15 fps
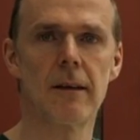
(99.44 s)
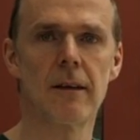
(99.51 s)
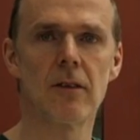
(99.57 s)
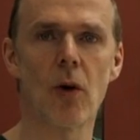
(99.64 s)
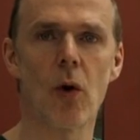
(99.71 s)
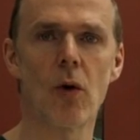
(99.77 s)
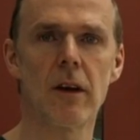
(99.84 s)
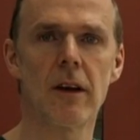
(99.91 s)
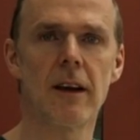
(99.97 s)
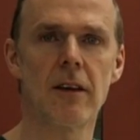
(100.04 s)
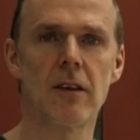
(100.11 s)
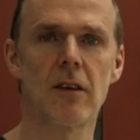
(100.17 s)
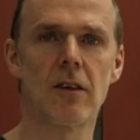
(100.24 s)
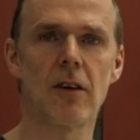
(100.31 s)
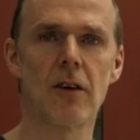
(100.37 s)
So all you need
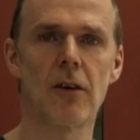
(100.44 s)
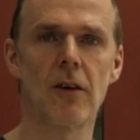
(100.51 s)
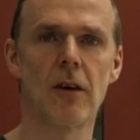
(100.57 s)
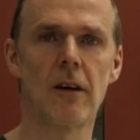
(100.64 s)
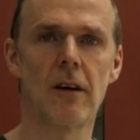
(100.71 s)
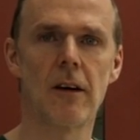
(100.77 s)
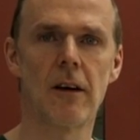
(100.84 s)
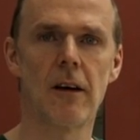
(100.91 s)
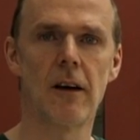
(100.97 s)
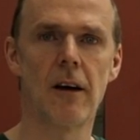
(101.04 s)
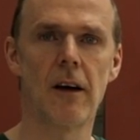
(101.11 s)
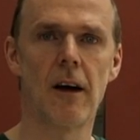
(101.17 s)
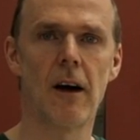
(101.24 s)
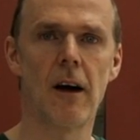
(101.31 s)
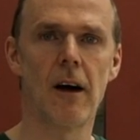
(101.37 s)
to do
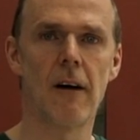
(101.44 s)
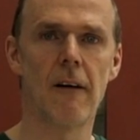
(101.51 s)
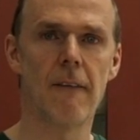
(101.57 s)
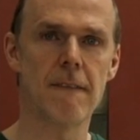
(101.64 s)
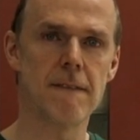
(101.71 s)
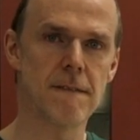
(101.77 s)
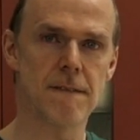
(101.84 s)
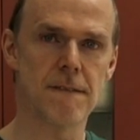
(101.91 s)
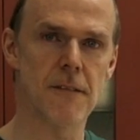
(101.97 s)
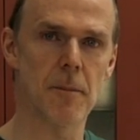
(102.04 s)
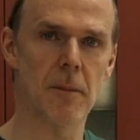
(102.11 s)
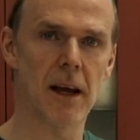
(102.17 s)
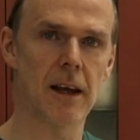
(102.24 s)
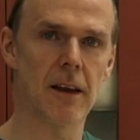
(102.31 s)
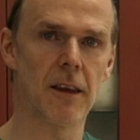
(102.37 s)
for
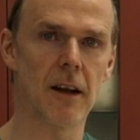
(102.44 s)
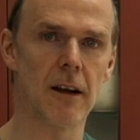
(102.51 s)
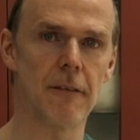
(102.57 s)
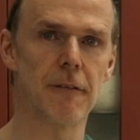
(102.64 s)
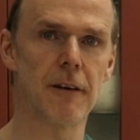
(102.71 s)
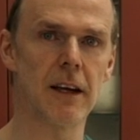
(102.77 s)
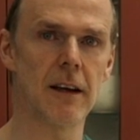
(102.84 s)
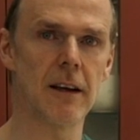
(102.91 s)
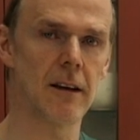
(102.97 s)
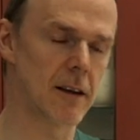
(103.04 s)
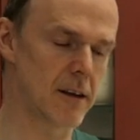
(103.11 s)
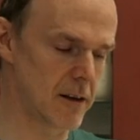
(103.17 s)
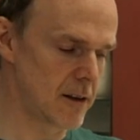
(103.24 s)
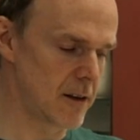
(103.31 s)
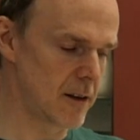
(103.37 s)
making the Levain,
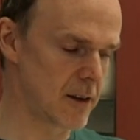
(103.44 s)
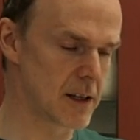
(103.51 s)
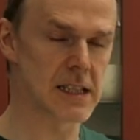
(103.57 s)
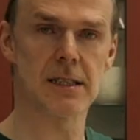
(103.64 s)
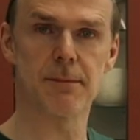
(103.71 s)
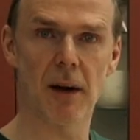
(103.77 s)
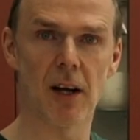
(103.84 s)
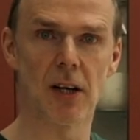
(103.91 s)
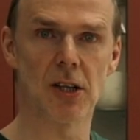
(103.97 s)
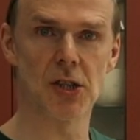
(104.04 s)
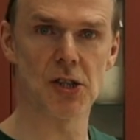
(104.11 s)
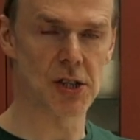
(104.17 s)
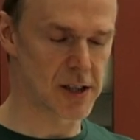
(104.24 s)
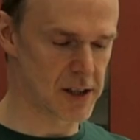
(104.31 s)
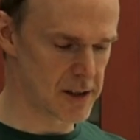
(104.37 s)
the
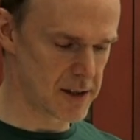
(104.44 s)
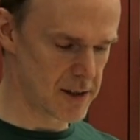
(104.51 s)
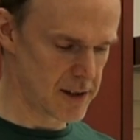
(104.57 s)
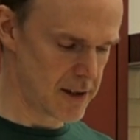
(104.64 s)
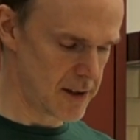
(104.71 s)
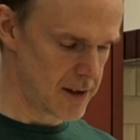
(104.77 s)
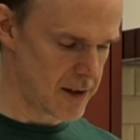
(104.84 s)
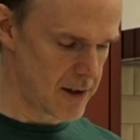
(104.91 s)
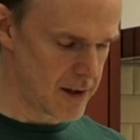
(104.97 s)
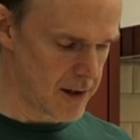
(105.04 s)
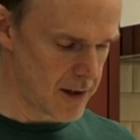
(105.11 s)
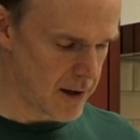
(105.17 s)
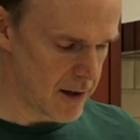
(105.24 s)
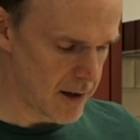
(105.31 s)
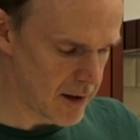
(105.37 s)
sponge,
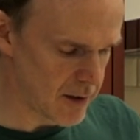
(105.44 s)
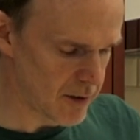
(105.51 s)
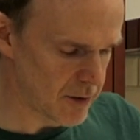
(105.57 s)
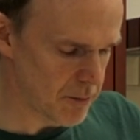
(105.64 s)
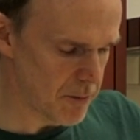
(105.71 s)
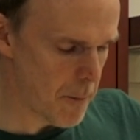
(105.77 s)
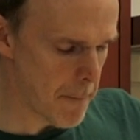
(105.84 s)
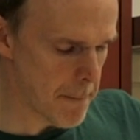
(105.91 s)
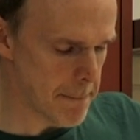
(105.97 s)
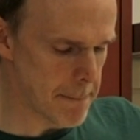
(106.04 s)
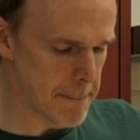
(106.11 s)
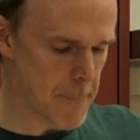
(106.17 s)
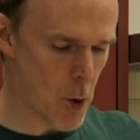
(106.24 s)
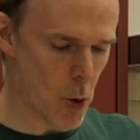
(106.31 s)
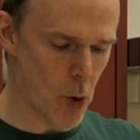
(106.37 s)
is
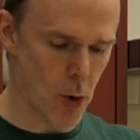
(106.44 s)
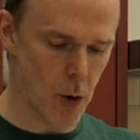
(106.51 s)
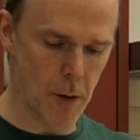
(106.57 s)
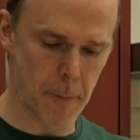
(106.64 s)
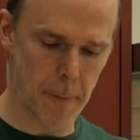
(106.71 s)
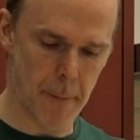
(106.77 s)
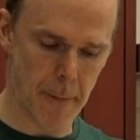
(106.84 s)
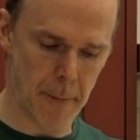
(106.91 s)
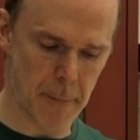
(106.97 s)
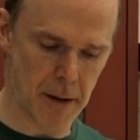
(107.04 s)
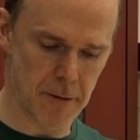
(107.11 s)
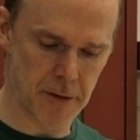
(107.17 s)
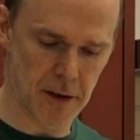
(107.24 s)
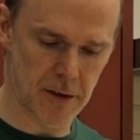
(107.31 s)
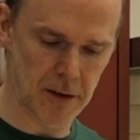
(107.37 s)
pour a
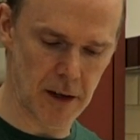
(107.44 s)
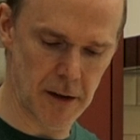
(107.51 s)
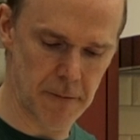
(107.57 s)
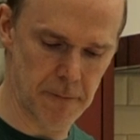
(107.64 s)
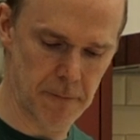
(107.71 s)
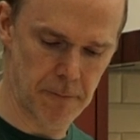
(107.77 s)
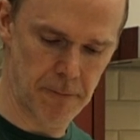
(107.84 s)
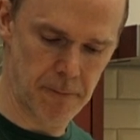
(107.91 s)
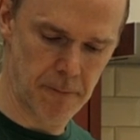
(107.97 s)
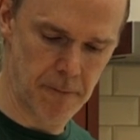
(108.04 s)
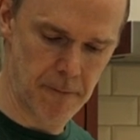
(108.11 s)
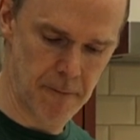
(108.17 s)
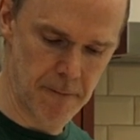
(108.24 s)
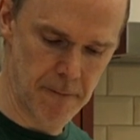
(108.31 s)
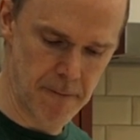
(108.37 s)
bit of this in.
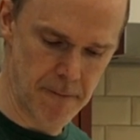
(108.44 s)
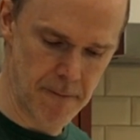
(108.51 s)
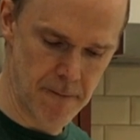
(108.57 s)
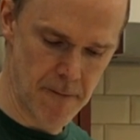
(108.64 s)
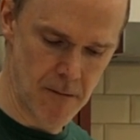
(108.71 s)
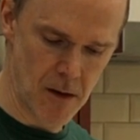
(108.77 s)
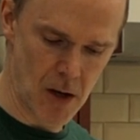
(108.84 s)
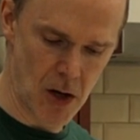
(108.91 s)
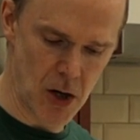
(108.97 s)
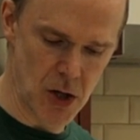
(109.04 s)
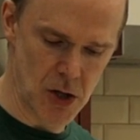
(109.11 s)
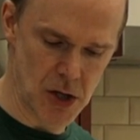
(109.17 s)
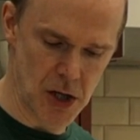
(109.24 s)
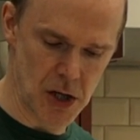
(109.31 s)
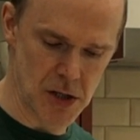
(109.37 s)
I
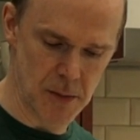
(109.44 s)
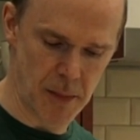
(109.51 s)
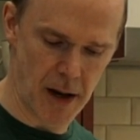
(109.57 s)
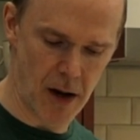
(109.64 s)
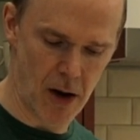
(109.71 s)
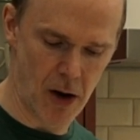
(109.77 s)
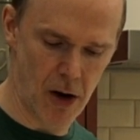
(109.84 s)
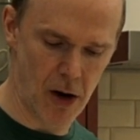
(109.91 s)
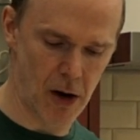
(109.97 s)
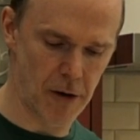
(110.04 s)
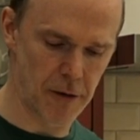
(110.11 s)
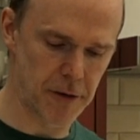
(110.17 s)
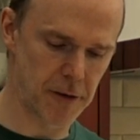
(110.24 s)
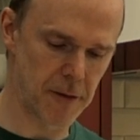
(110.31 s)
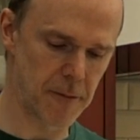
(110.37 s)
usually use about
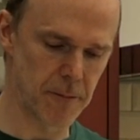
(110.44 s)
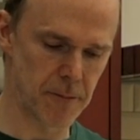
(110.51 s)
half.